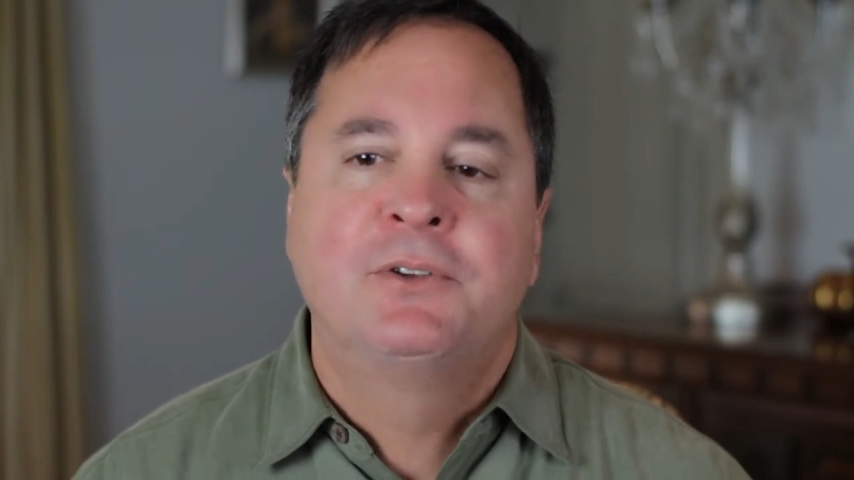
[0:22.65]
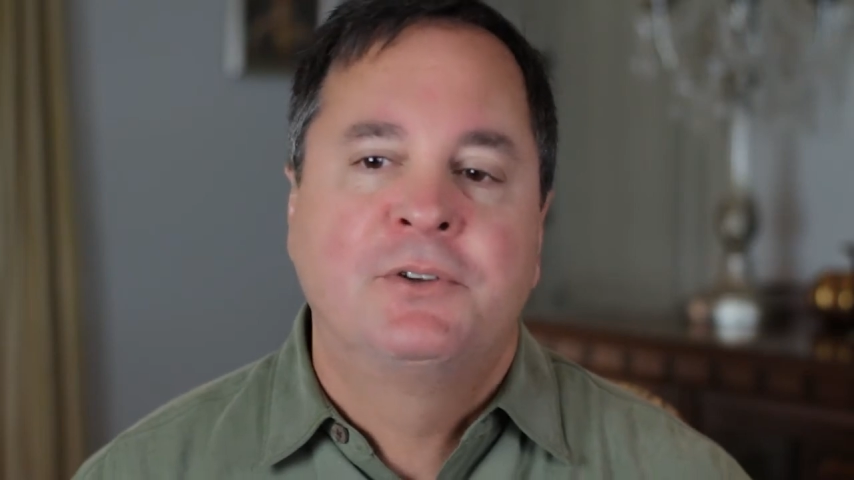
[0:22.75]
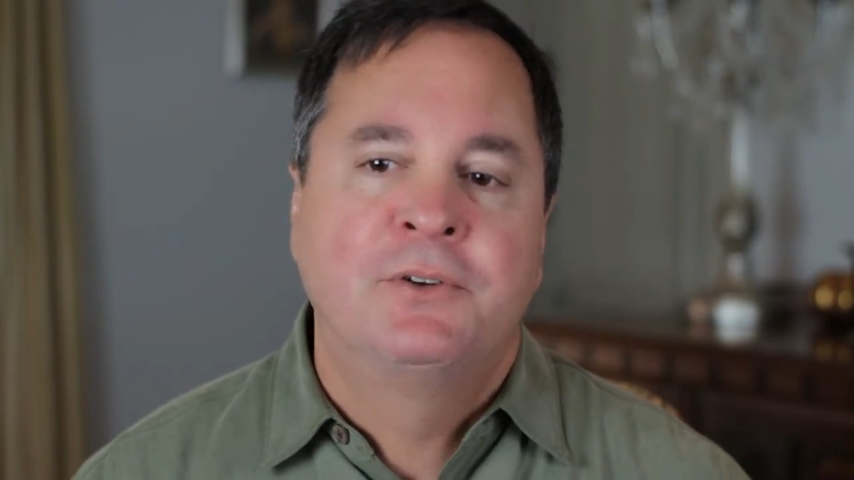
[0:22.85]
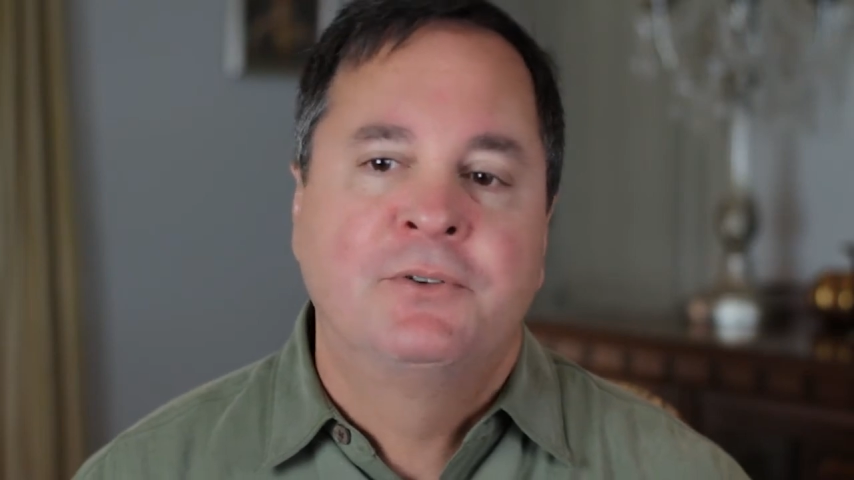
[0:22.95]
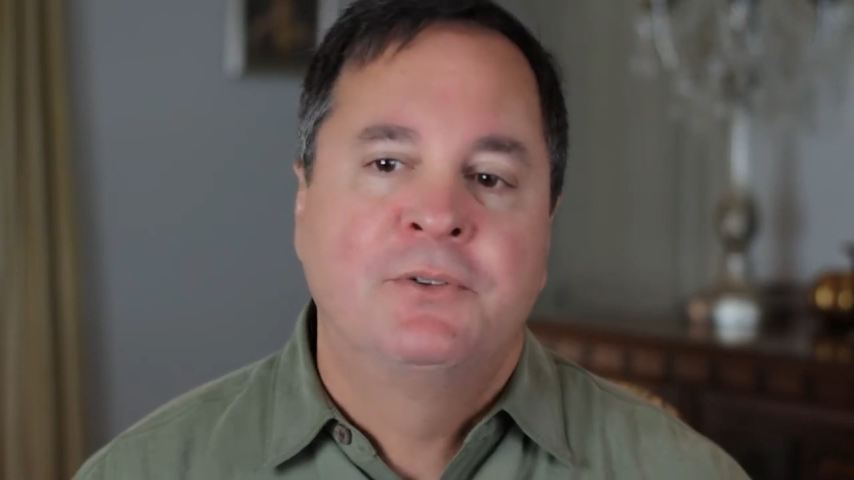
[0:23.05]

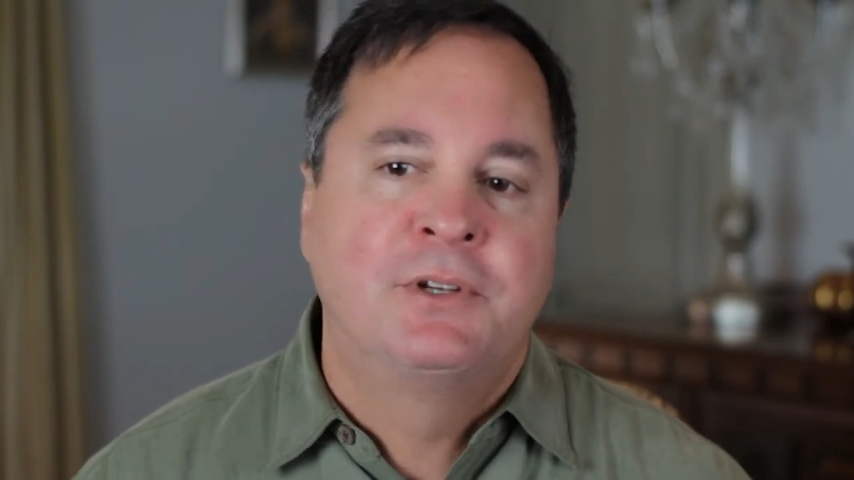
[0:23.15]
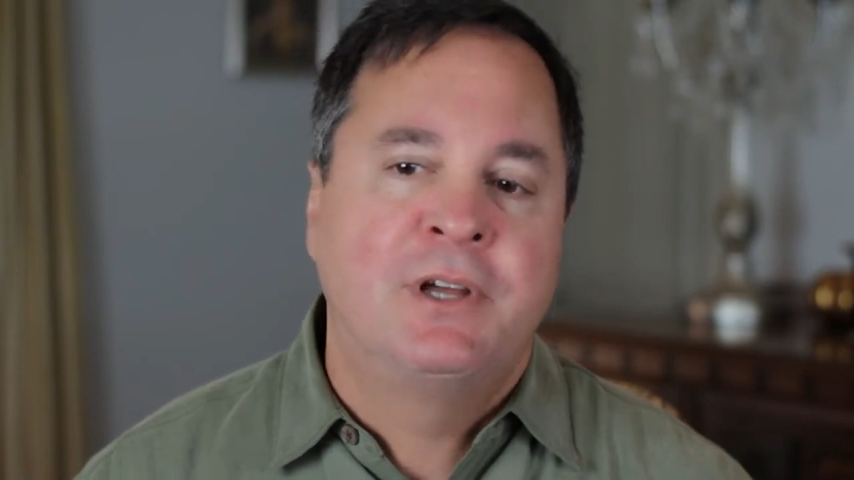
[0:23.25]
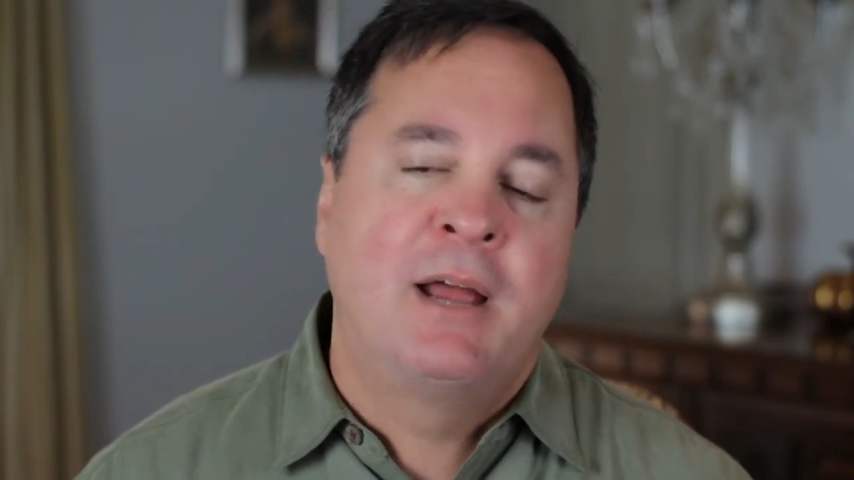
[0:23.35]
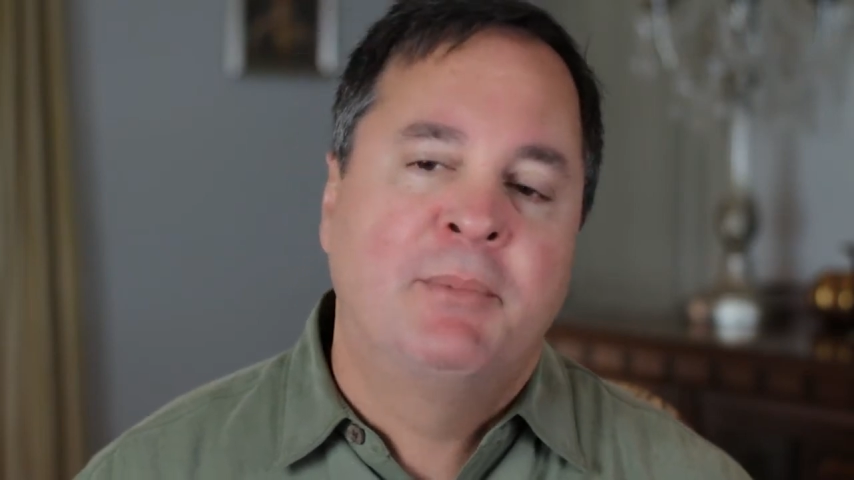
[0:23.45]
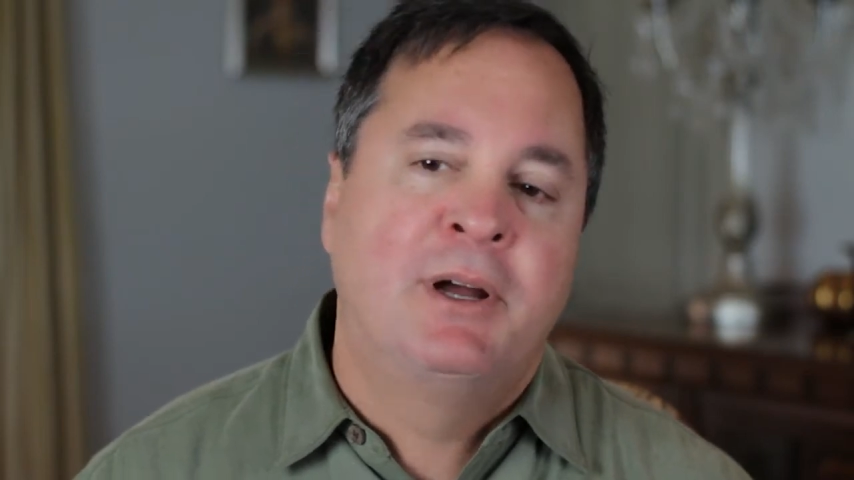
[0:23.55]
to the
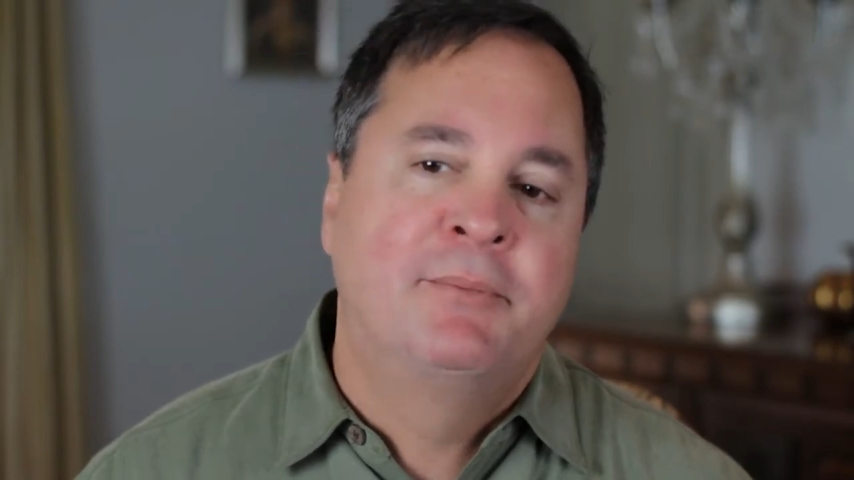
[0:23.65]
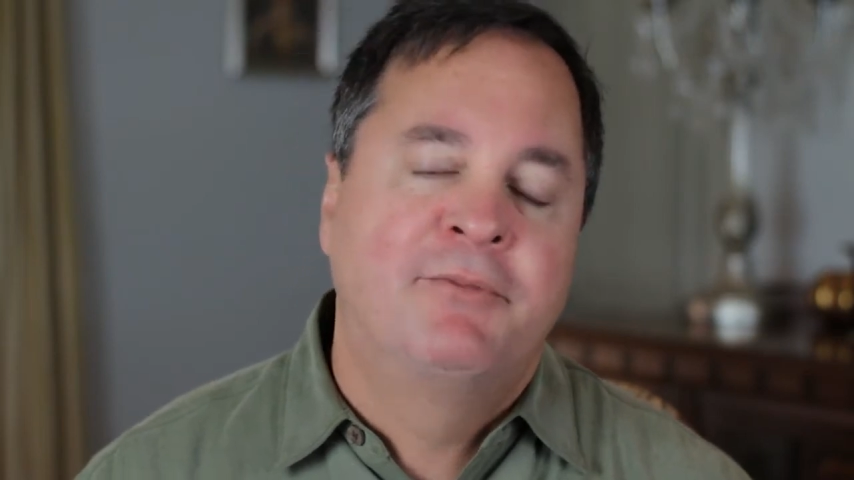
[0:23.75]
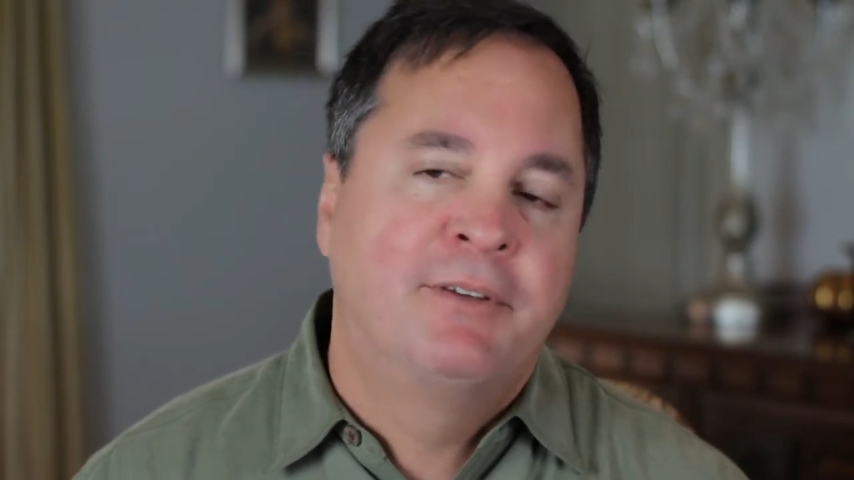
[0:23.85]
time I'm